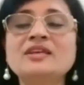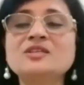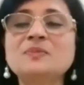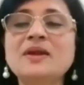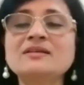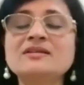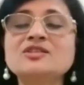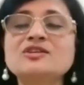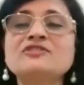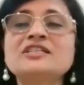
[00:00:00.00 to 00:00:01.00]
this
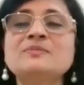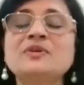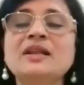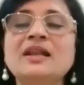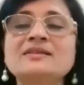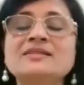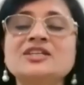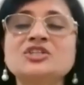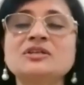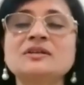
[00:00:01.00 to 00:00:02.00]
practice of deep
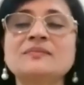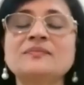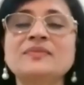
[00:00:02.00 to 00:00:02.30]
relaxation,